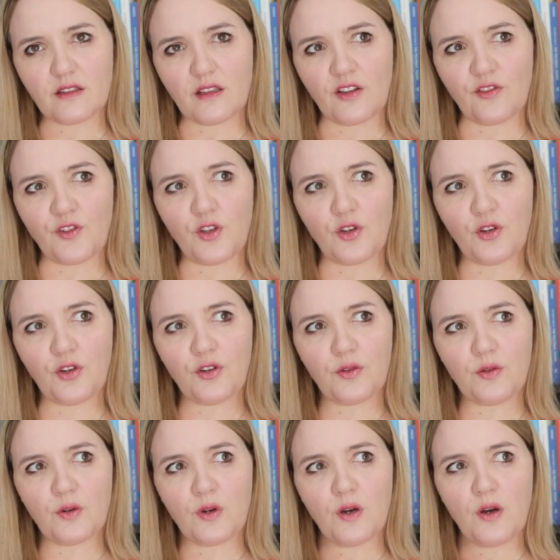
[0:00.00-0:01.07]
If
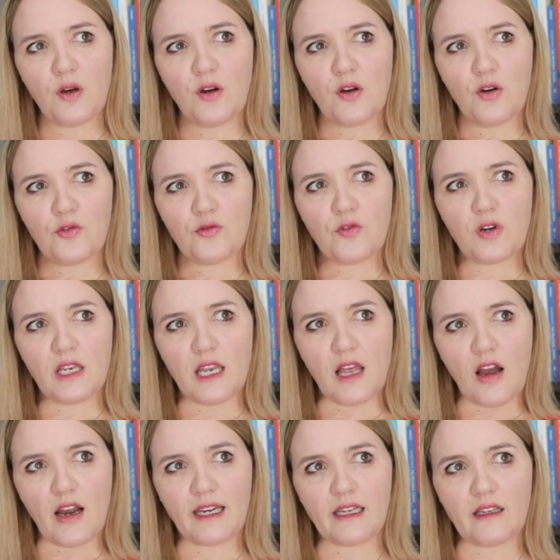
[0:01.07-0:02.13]
you're
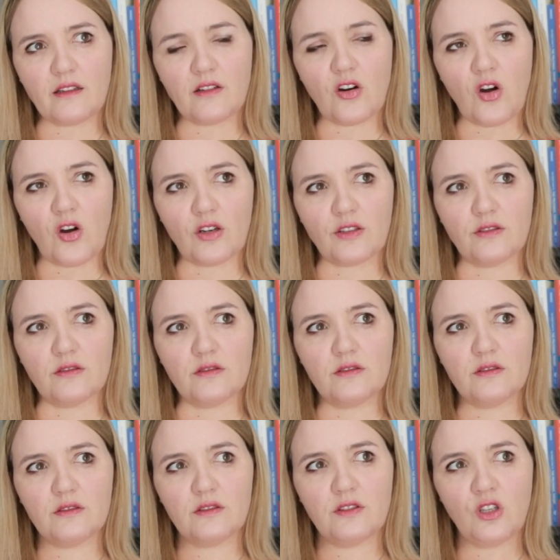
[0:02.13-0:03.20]
relying on
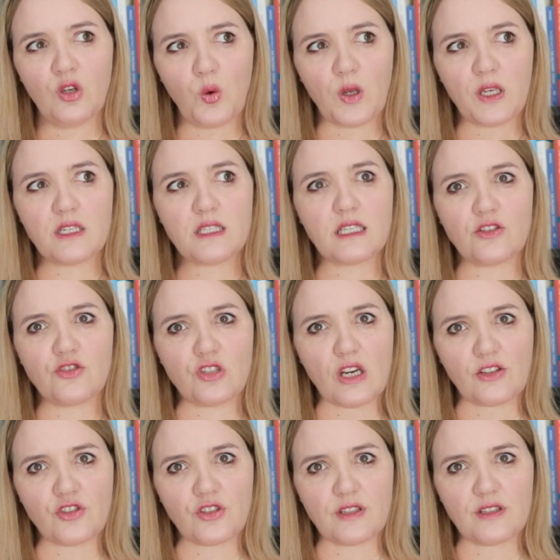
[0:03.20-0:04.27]
lawyers and
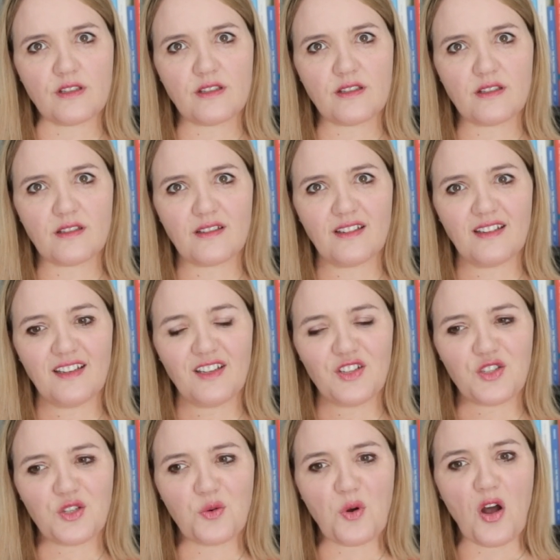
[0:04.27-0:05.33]
judges
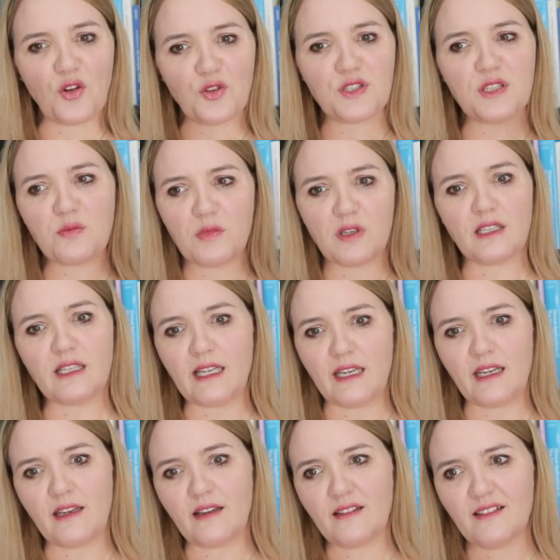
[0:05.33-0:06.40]
to
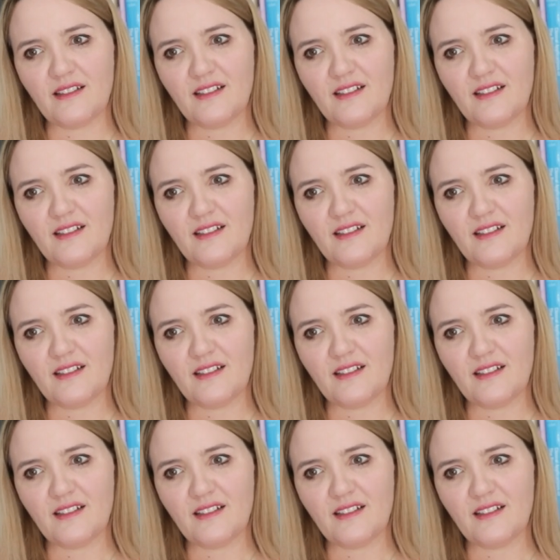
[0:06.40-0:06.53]
ultimately